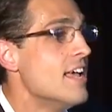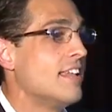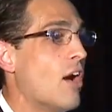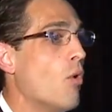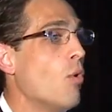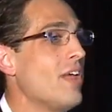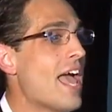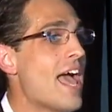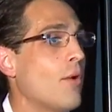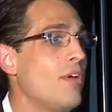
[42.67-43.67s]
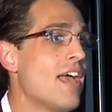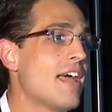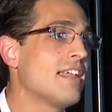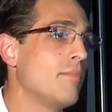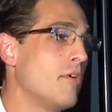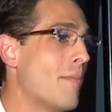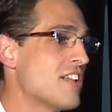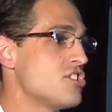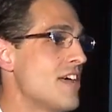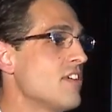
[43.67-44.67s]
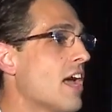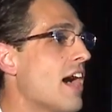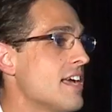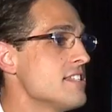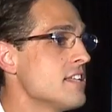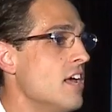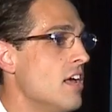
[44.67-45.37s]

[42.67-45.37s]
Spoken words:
Now, what we had there were about 7 guys,